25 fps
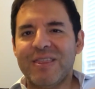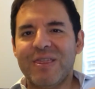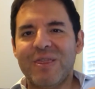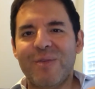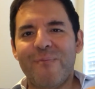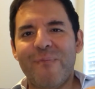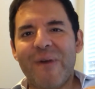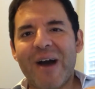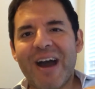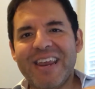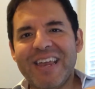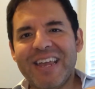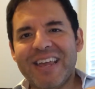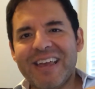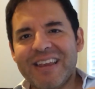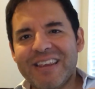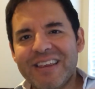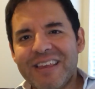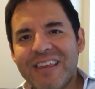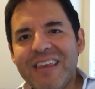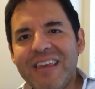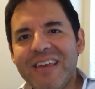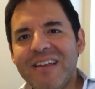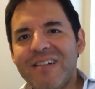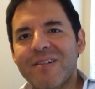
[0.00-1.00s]
the body
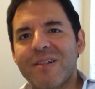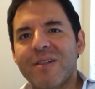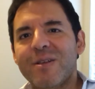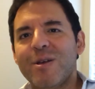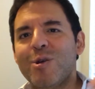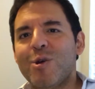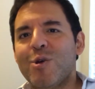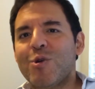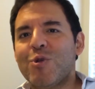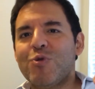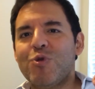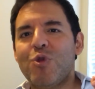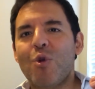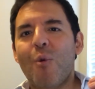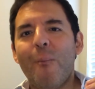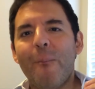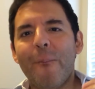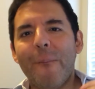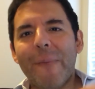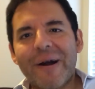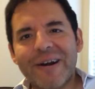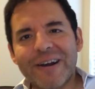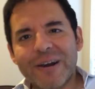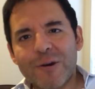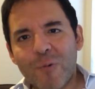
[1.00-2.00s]
can heal, no
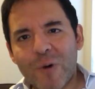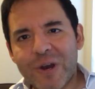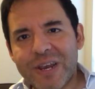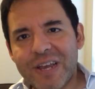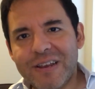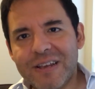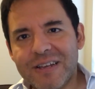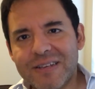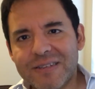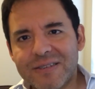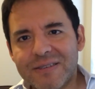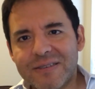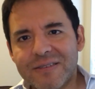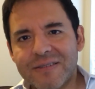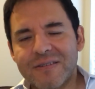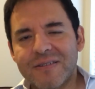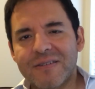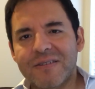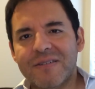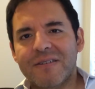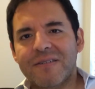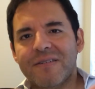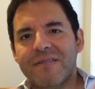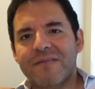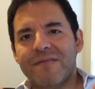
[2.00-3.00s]
matter what it is.
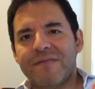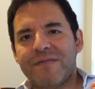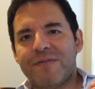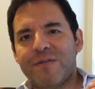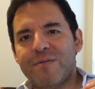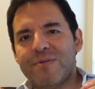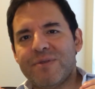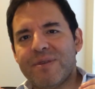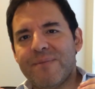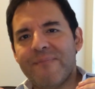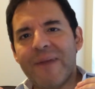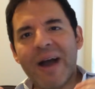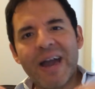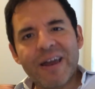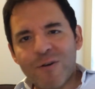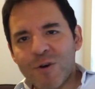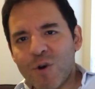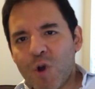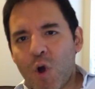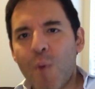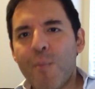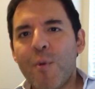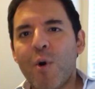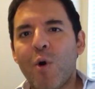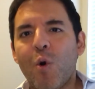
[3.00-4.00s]
From the
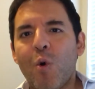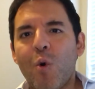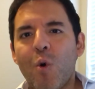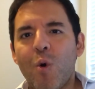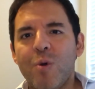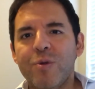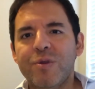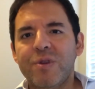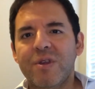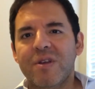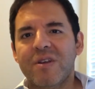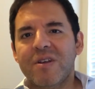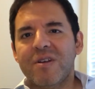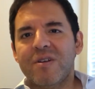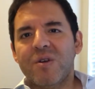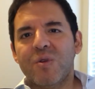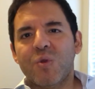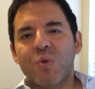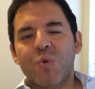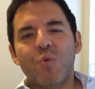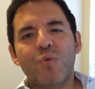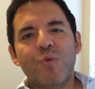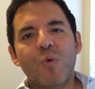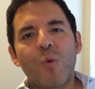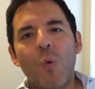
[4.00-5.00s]
minor common cold
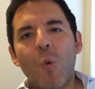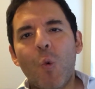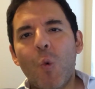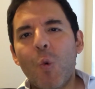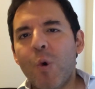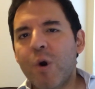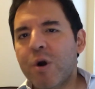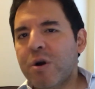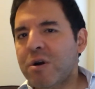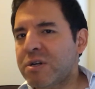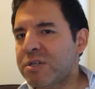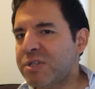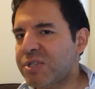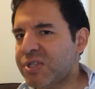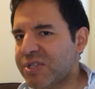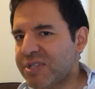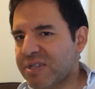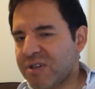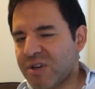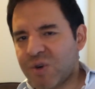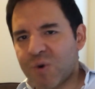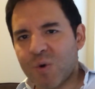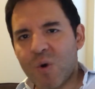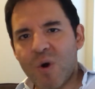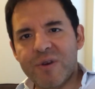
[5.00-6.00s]
to the
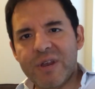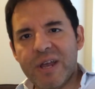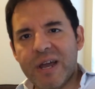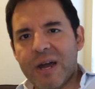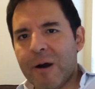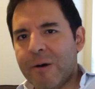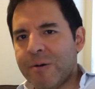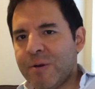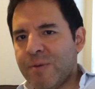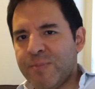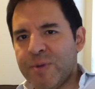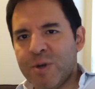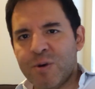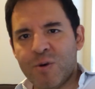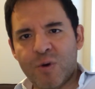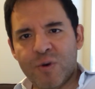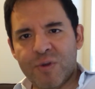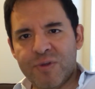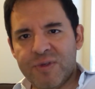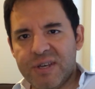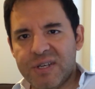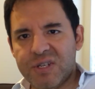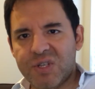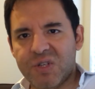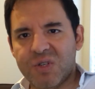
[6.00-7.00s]
worst chronic autoimmune
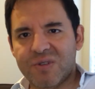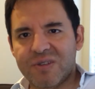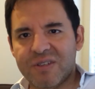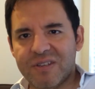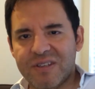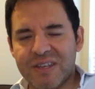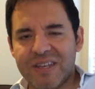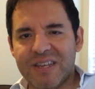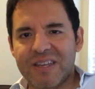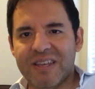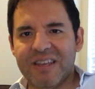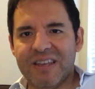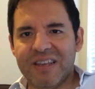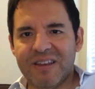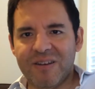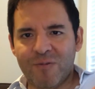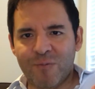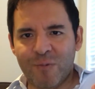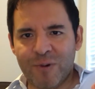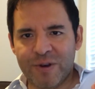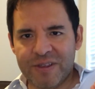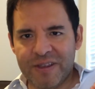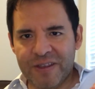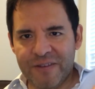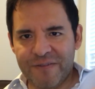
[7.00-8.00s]
condition.
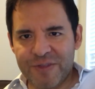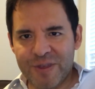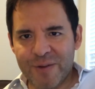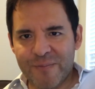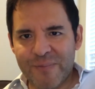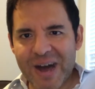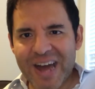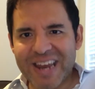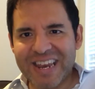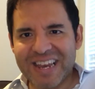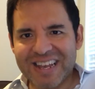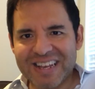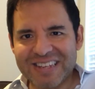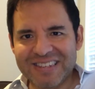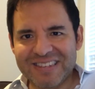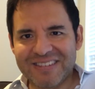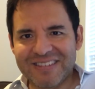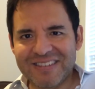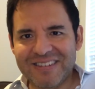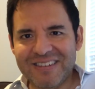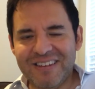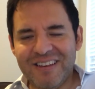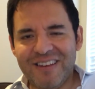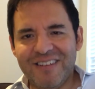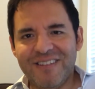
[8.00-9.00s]
What if the body can
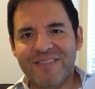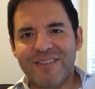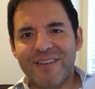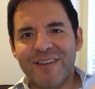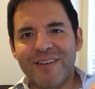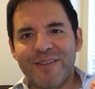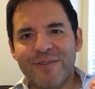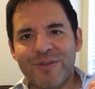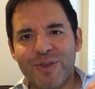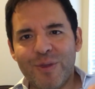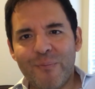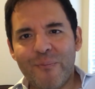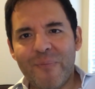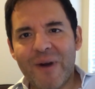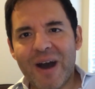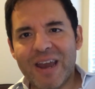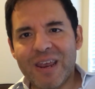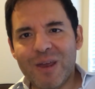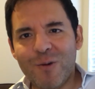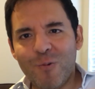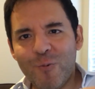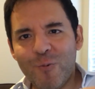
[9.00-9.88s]
see it, the body